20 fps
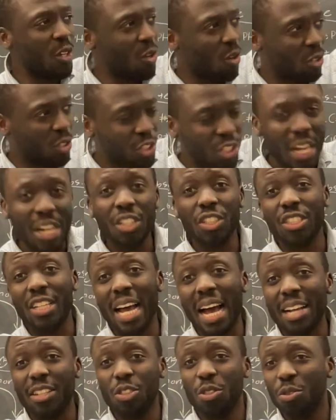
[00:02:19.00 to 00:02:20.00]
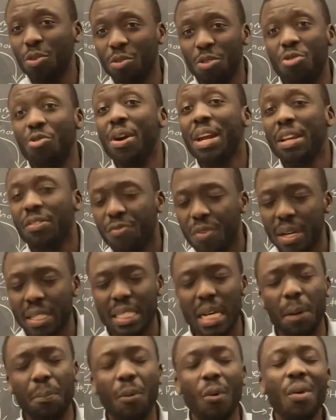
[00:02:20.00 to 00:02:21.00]
change that to green, for
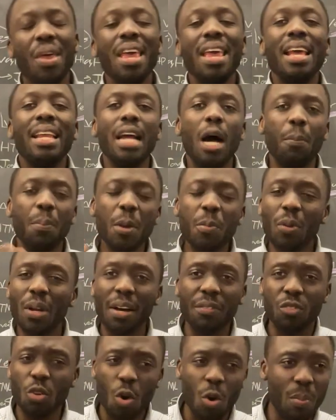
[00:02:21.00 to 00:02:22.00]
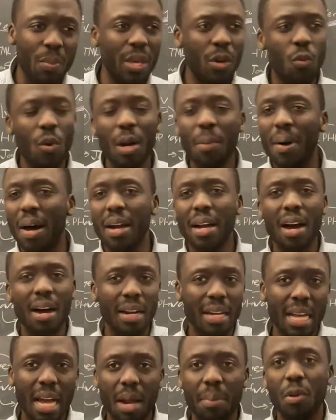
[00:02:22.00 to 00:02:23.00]
example. Now, people have told me, what about Khan
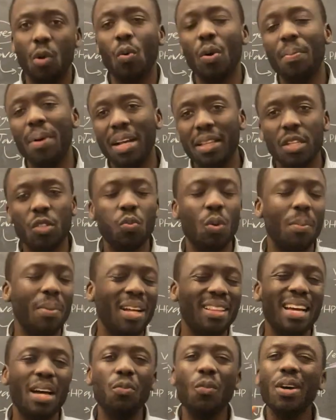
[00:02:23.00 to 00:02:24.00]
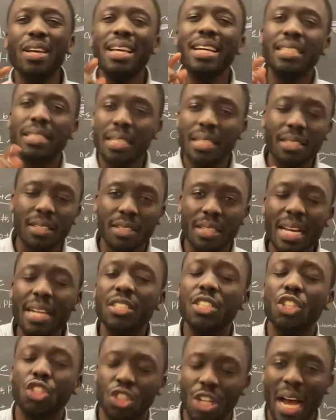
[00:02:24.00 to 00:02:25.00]
Academy? What about this? What about that? Well, here's
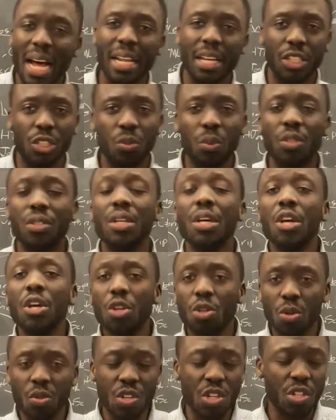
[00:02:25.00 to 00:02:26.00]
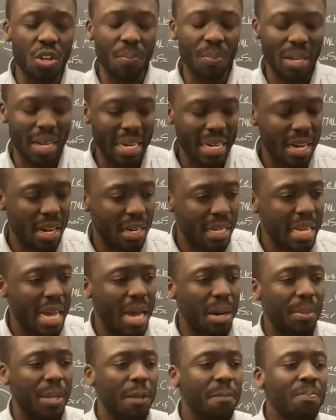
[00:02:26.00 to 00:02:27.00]
the challenge with using something like Khan
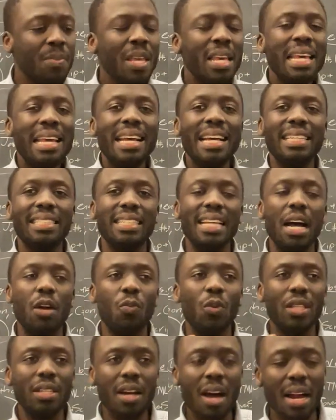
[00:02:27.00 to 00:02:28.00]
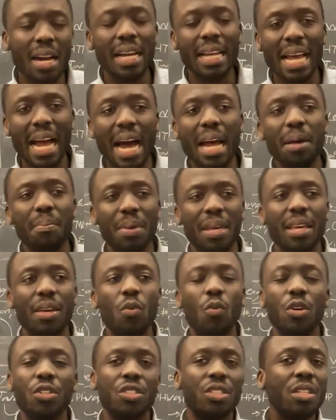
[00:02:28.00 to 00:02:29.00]
Academy, is that with Khan Academy,
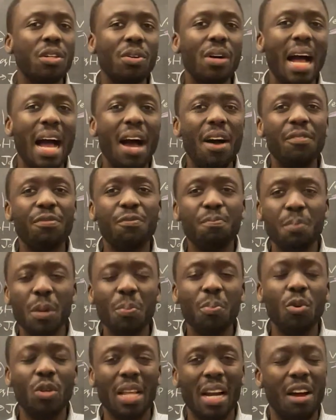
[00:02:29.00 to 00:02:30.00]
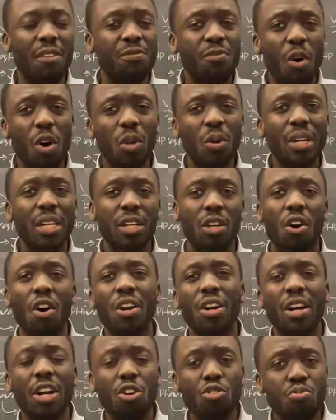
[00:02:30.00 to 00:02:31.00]
we'll still have people that are following it on
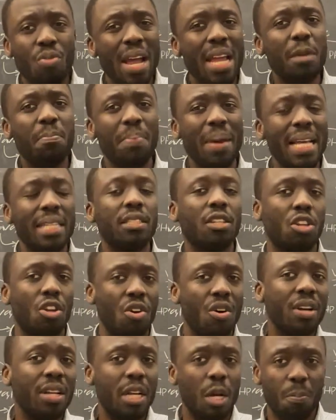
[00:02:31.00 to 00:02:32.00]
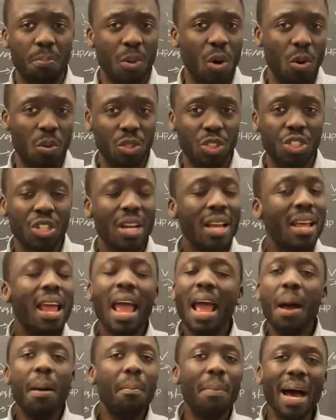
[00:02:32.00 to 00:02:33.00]
a grade-based learning approach.
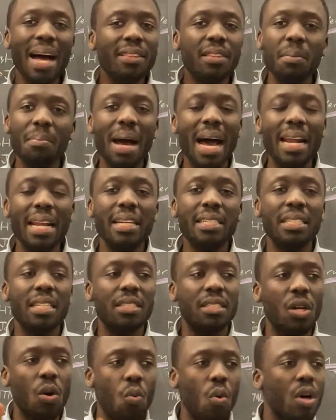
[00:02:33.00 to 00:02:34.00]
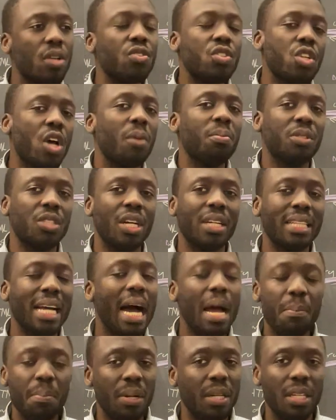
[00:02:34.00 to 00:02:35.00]
Mathematics is the one subject
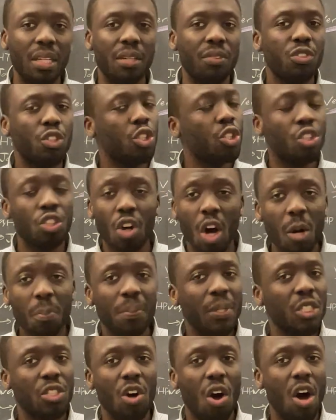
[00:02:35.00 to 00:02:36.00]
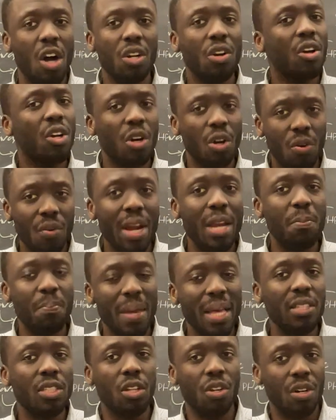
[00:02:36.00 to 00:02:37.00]
I believe should not be taught on a
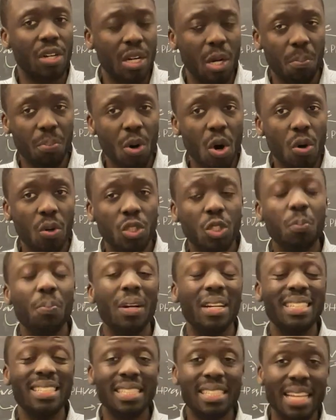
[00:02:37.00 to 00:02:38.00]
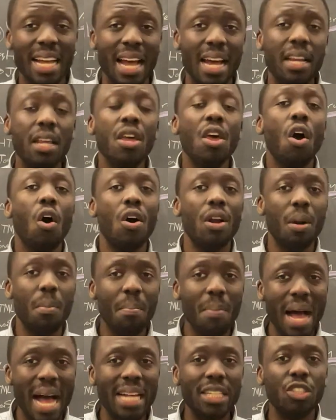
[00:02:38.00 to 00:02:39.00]
grade-based learning approach, but instead on a
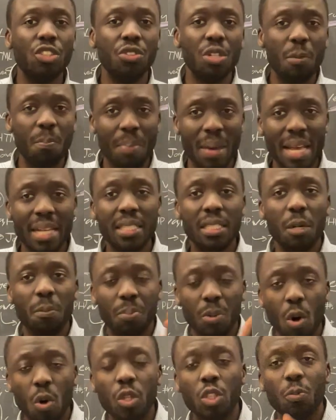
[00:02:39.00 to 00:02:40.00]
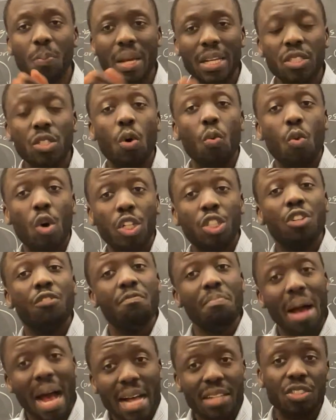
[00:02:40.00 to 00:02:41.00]
mastery-based approach based on what you've
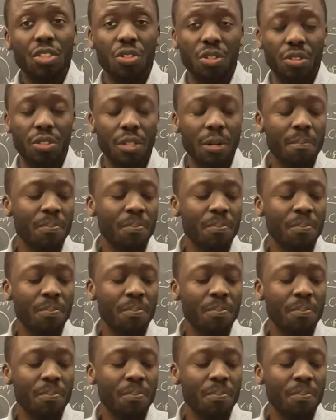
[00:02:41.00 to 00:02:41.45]
mastered.